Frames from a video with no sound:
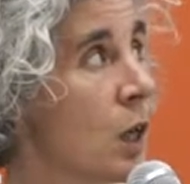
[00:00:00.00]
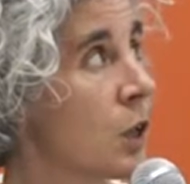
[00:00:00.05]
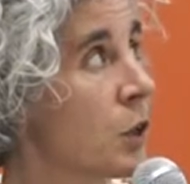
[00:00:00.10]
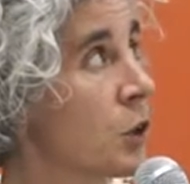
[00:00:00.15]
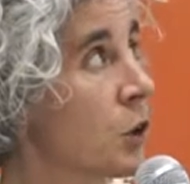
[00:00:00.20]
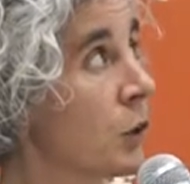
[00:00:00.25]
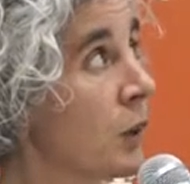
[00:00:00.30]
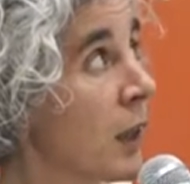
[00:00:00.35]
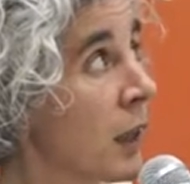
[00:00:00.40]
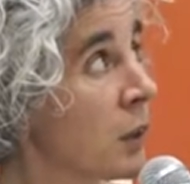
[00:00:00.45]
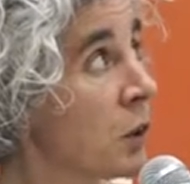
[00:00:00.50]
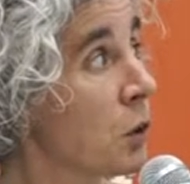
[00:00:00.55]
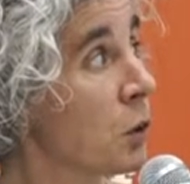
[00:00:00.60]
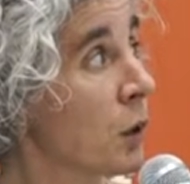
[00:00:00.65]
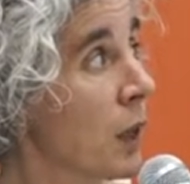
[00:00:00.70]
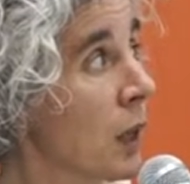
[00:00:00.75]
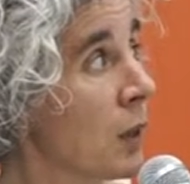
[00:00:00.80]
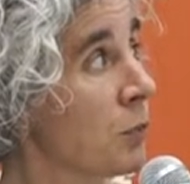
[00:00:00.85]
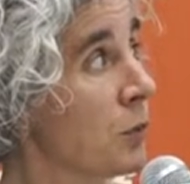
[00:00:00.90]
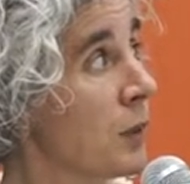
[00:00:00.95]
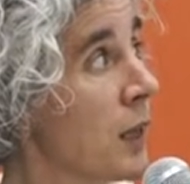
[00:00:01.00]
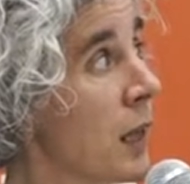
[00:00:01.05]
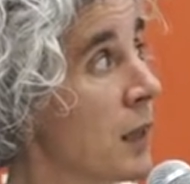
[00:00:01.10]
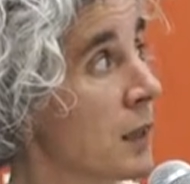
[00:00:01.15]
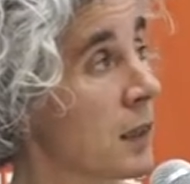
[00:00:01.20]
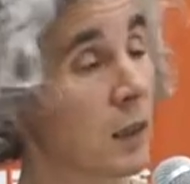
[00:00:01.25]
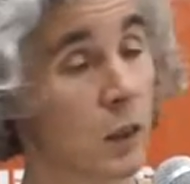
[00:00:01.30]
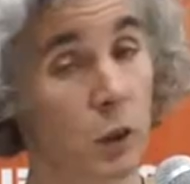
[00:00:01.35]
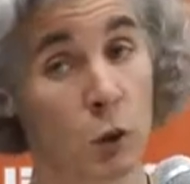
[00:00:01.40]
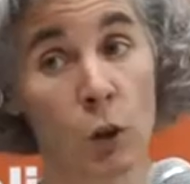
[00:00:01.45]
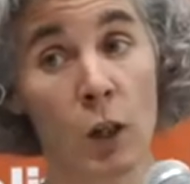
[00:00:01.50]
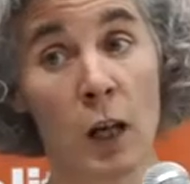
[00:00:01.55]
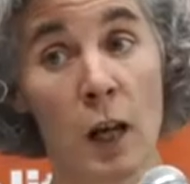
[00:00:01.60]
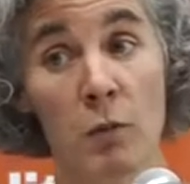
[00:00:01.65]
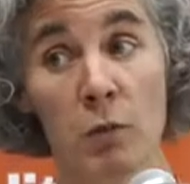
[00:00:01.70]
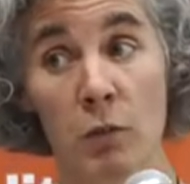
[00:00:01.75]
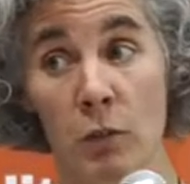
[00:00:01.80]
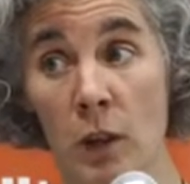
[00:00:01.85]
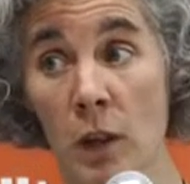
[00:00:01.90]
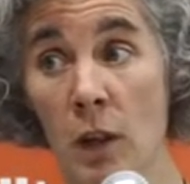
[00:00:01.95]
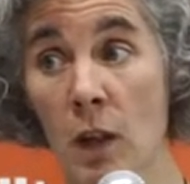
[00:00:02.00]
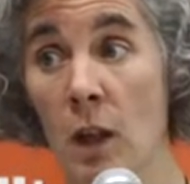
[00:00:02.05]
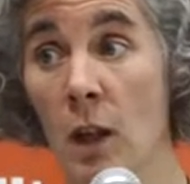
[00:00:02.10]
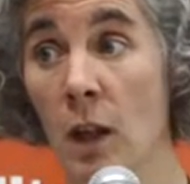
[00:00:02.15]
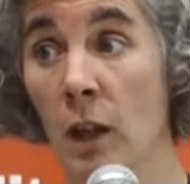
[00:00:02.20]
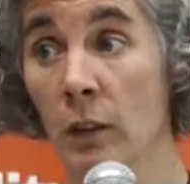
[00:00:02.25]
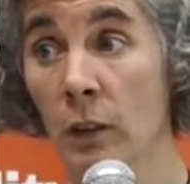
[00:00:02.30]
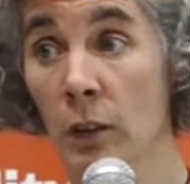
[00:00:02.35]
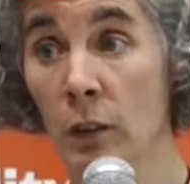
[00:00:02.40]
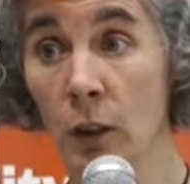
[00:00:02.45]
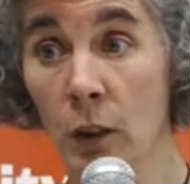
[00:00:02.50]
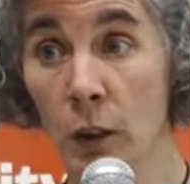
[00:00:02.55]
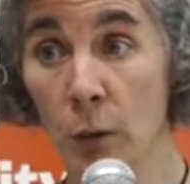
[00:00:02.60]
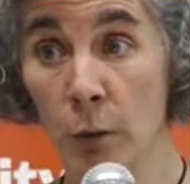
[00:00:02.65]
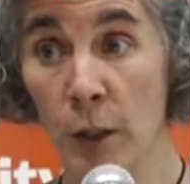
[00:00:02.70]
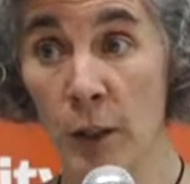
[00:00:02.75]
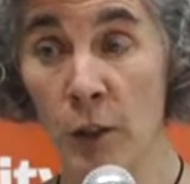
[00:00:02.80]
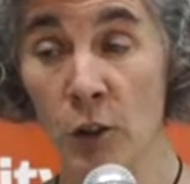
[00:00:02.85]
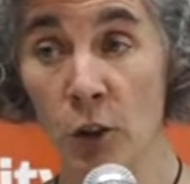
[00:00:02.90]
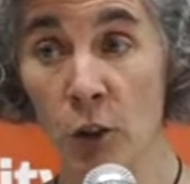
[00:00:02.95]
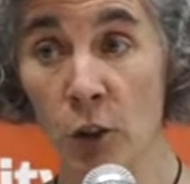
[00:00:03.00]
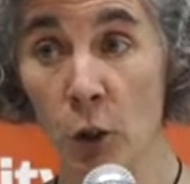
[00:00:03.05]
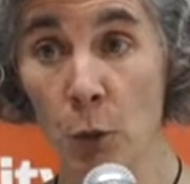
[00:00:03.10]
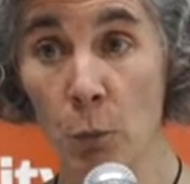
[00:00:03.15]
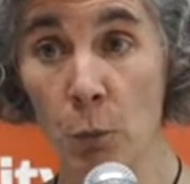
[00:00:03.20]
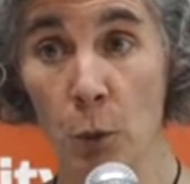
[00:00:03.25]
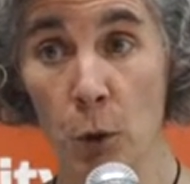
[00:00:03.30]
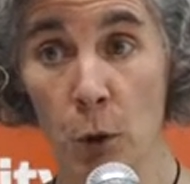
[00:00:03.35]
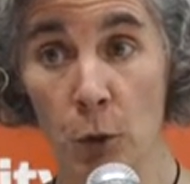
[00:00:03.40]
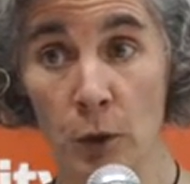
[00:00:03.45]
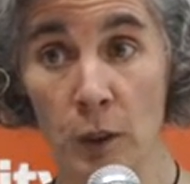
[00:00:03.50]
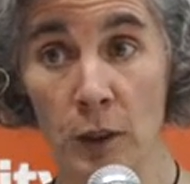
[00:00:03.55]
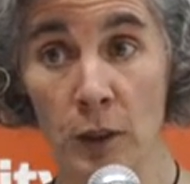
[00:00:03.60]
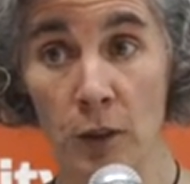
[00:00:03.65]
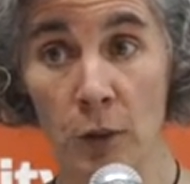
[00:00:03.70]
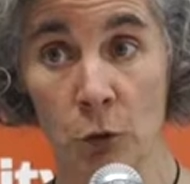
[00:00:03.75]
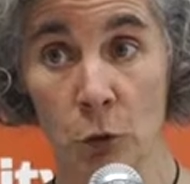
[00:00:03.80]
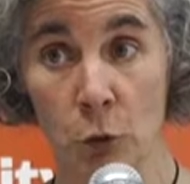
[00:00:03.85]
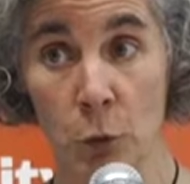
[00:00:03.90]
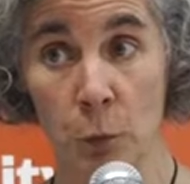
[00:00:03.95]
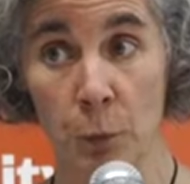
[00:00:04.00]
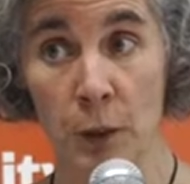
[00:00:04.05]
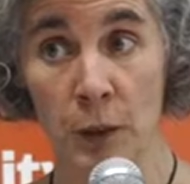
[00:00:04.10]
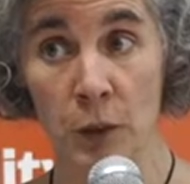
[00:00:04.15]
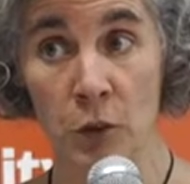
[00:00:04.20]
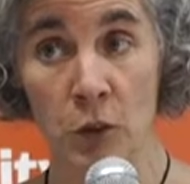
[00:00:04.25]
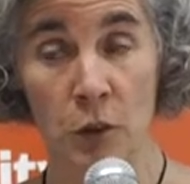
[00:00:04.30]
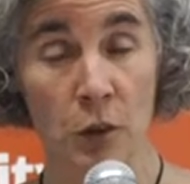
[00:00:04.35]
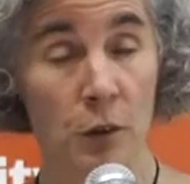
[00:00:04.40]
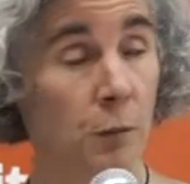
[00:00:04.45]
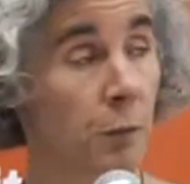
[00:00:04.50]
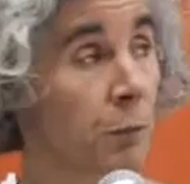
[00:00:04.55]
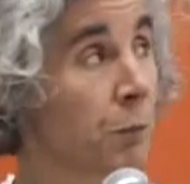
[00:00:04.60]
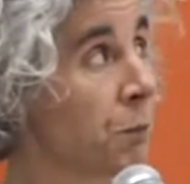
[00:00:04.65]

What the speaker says: So then you have, yes, you have the deliberation component to the picture,